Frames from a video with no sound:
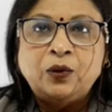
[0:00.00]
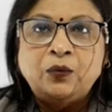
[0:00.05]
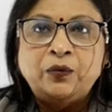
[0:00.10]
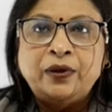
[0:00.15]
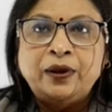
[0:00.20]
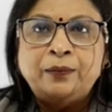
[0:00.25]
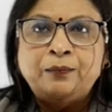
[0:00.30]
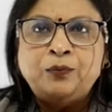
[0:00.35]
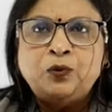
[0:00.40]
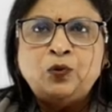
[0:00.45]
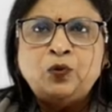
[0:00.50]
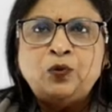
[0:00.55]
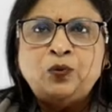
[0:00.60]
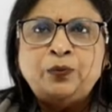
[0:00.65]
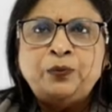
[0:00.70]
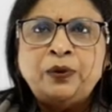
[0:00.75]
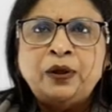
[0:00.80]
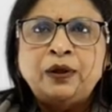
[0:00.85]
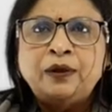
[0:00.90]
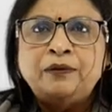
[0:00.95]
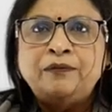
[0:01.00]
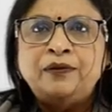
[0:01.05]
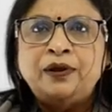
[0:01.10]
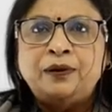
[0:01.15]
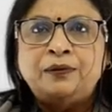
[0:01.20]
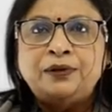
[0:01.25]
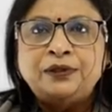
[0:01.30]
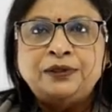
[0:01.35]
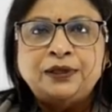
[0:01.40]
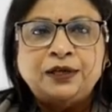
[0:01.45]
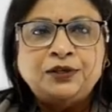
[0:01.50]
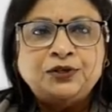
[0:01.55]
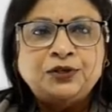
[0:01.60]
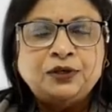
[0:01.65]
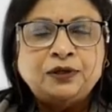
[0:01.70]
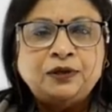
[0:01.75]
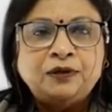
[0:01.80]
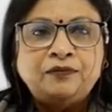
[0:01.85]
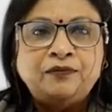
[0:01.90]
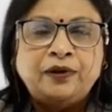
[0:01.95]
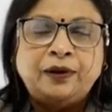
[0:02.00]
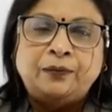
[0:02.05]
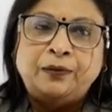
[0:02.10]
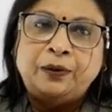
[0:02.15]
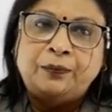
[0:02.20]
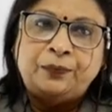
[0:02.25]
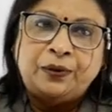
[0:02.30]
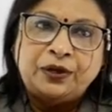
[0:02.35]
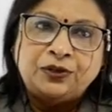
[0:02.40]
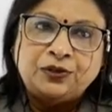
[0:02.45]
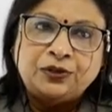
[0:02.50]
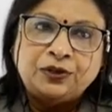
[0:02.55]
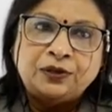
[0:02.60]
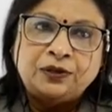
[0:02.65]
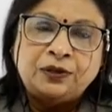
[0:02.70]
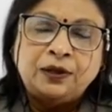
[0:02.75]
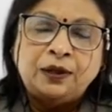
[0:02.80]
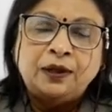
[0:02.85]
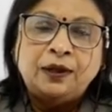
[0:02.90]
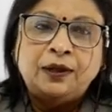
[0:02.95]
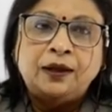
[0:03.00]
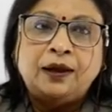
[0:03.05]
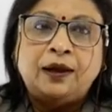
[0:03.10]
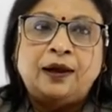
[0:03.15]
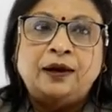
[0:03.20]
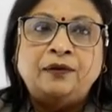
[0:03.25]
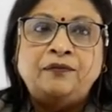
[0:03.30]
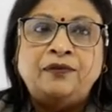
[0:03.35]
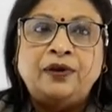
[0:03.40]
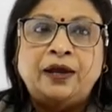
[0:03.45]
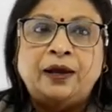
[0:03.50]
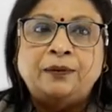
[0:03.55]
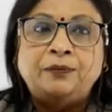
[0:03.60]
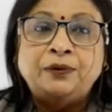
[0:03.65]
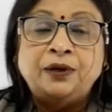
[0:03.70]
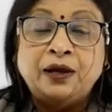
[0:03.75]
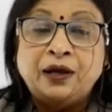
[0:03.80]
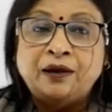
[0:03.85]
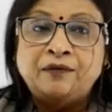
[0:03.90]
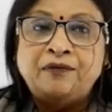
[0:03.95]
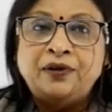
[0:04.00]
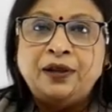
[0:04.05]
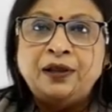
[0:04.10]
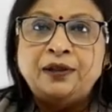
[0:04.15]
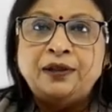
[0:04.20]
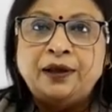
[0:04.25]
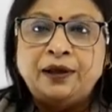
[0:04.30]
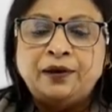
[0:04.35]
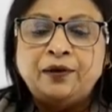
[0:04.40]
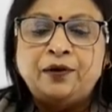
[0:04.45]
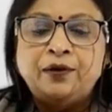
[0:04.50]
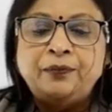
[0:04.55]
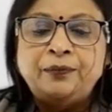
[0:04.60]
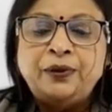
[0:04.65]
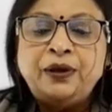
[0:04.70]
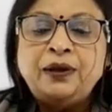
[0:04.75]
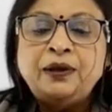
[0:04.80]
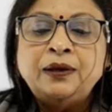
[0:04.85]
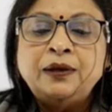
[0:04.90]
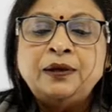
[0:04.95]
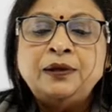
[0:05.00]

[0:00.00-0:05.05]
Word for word: we have boom, we have recession, we have depression and we have recovery in the economy.